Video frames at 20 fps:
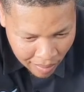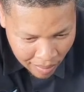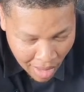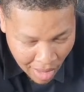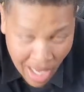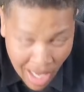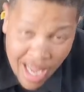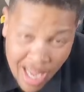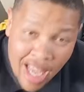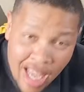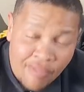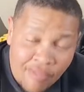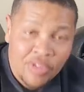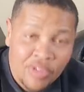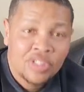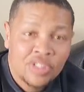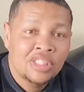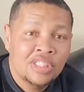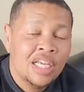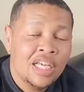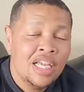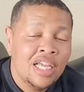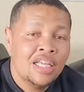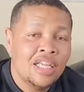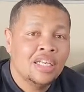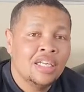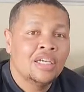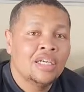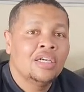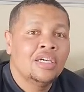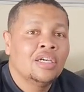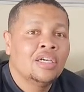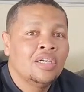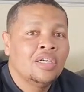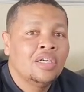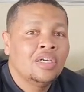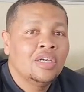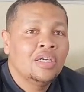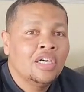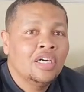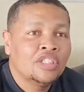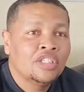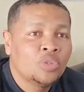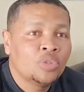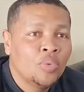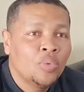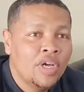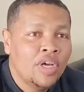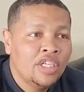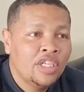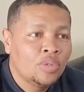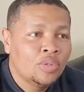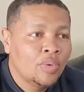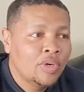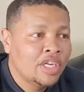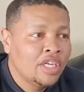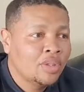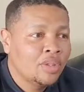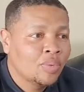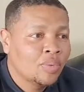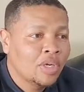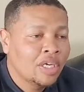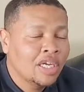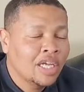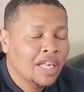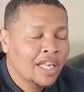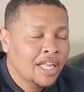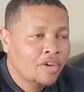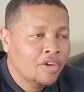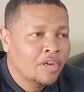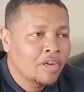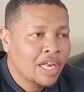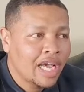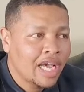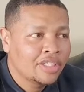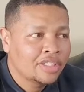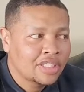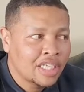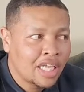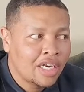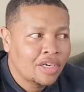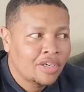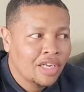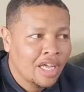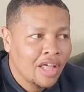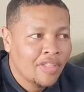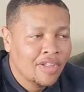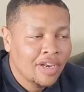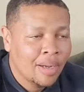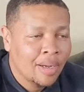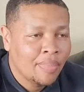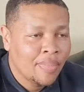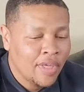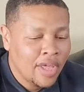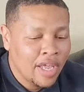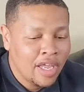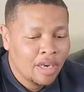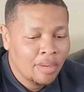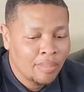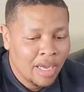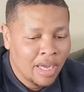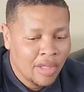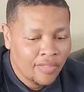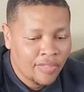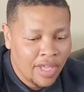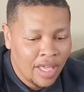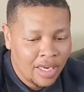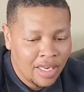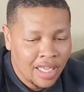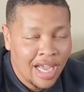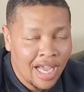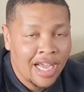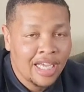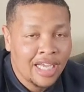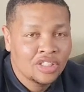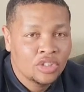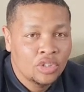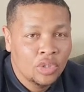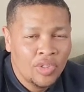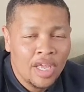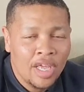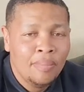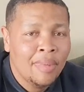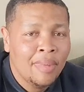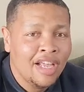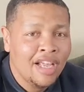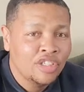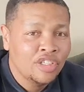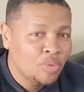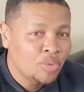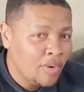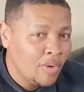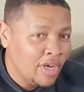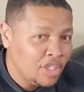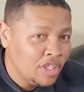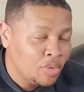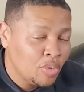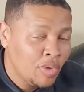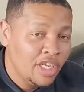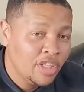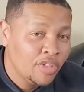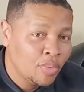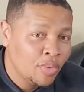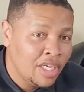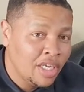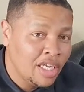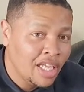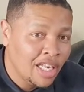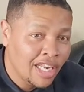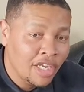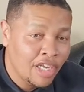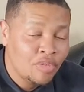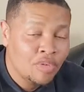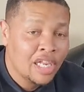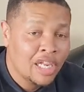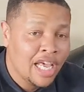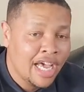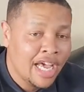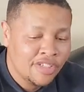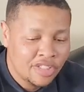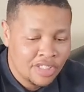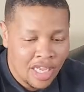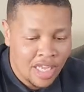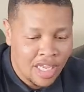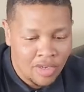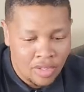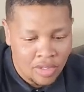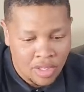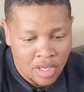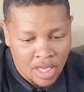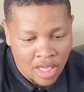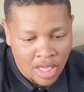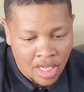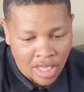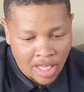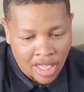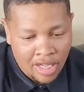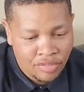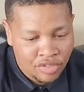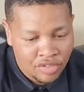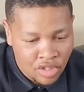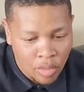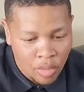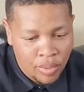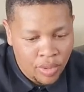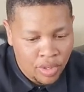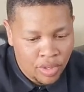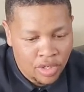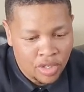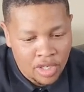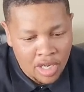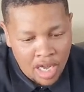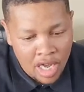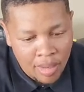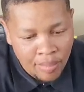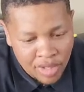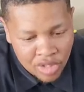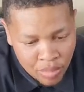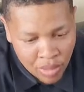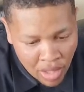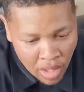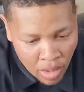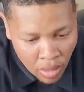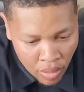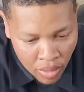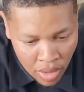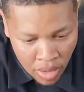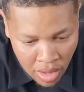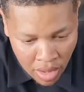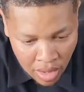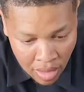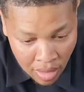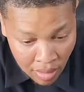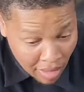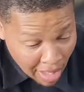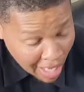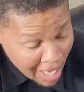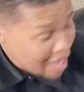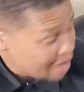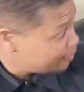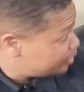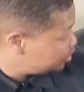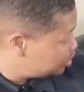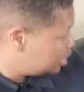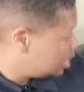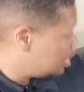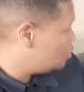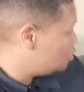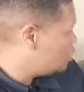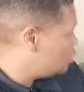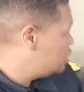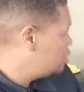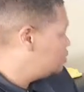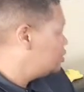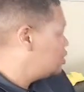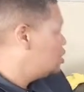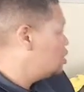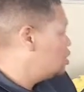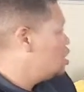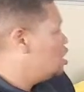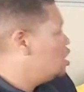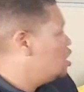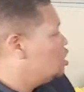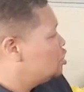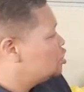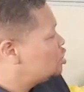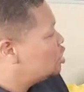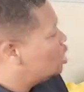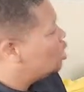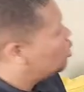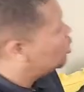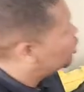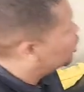I haven't seen a 2023 electric glide standard now that I'm thinking about that. Guys, do they make the 2023 electric glide standard? If so, put it in the comments below. I haven't seen one. So a